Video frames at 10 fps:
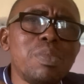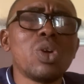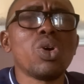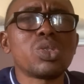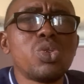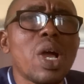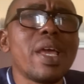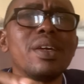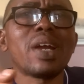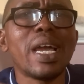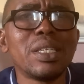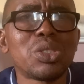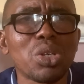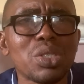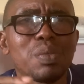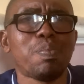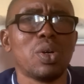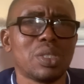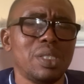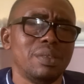because you are a righteous
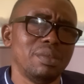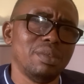person.